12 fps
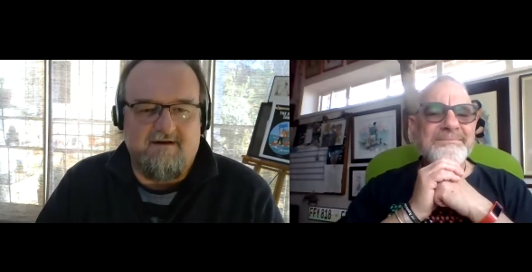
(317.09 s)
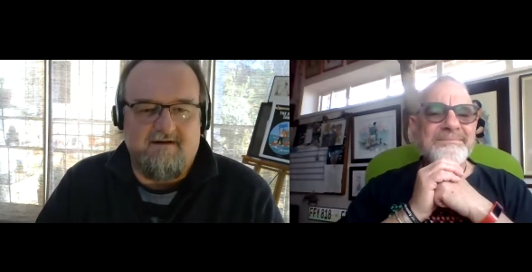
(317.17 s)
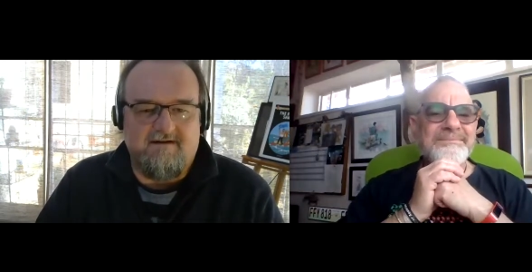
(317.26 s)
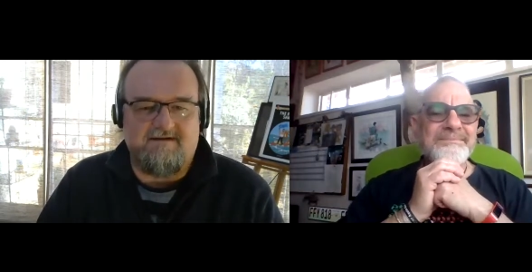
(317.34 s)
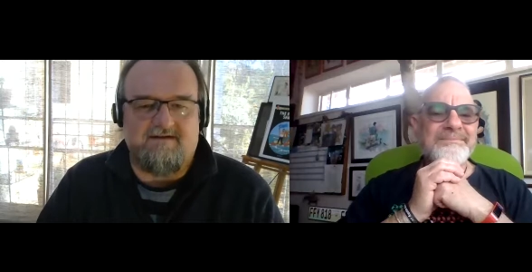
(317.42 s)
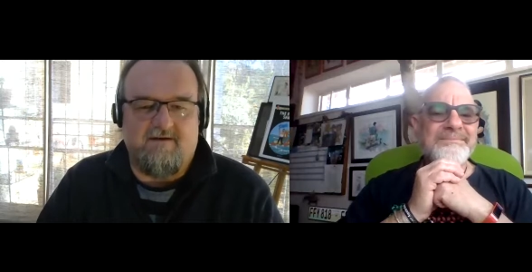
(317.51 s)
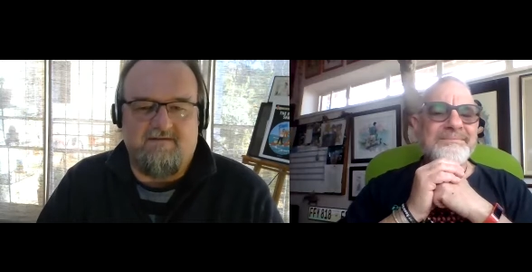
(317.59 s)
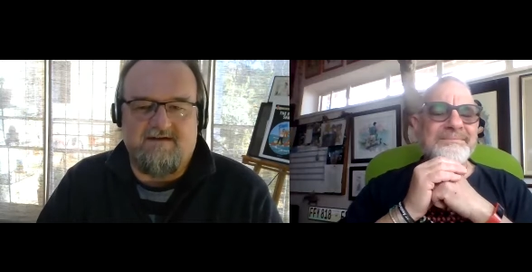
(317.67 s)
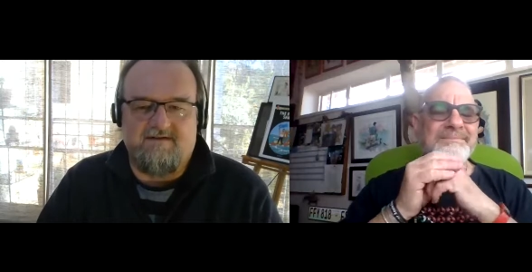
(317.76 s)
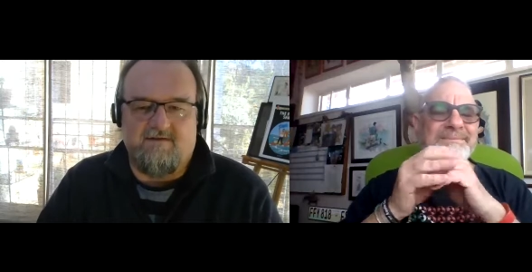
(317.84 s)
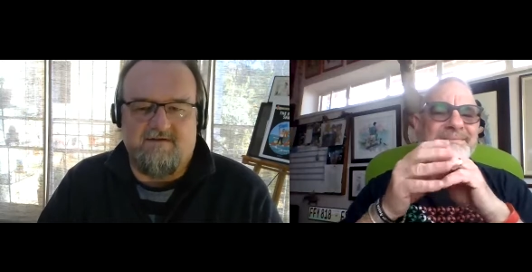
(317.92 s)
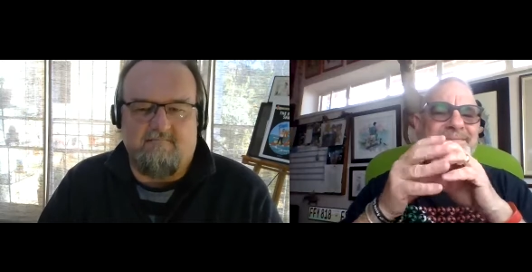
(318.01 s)
Speaker 1: There's a lot of that
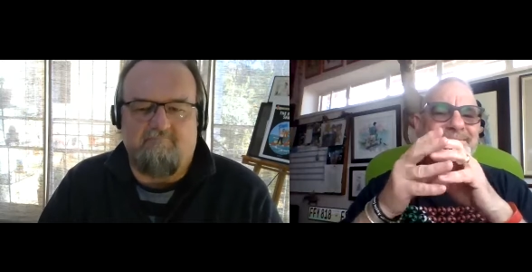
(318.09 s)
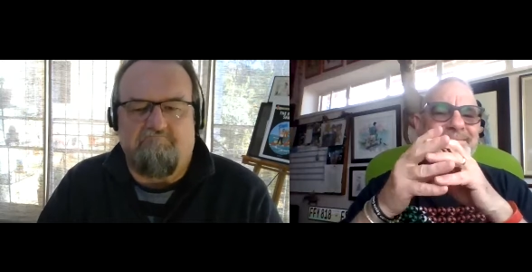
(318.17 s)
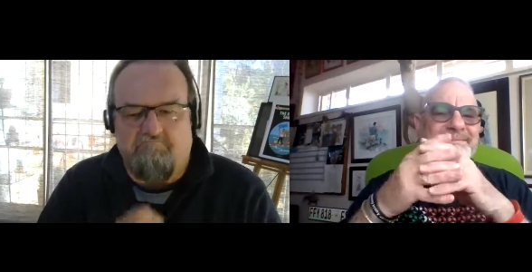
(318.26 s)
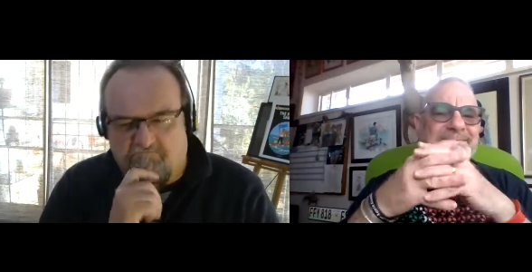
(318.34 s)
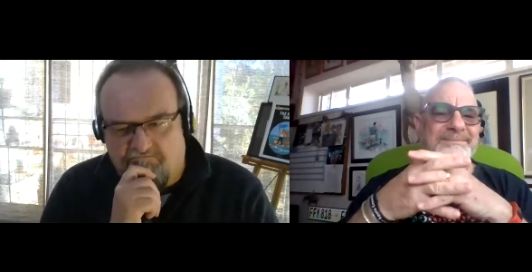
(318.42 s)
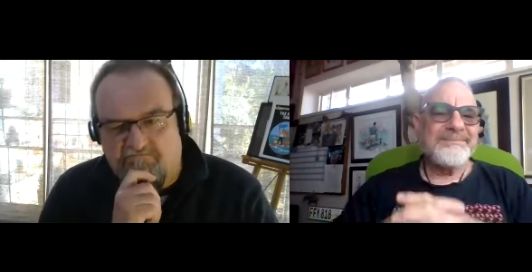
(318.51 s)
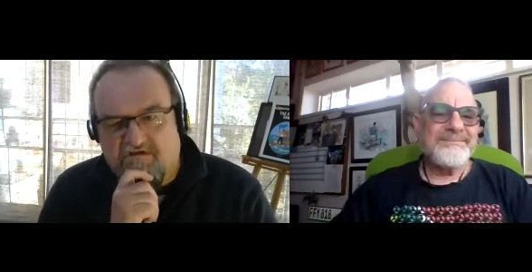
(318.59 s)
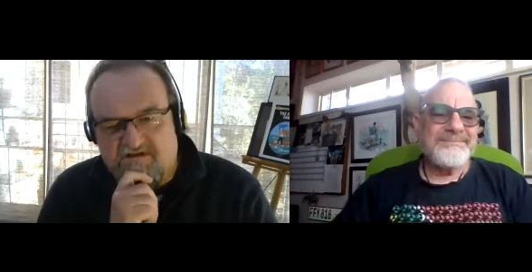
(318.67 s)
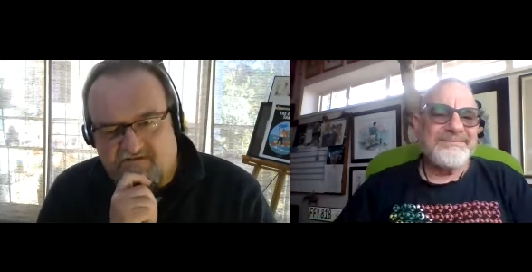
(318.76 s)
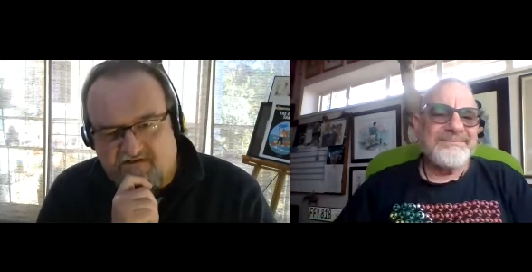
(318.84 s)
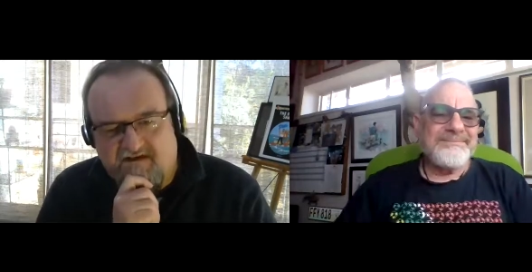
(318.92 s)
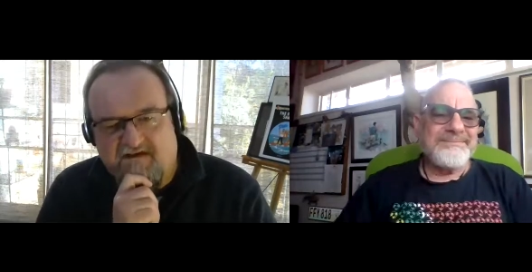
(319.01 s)
sort of hmm, that's
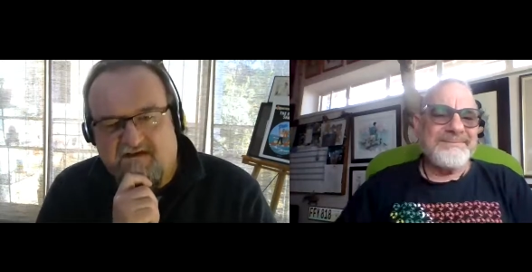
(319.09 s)
funny.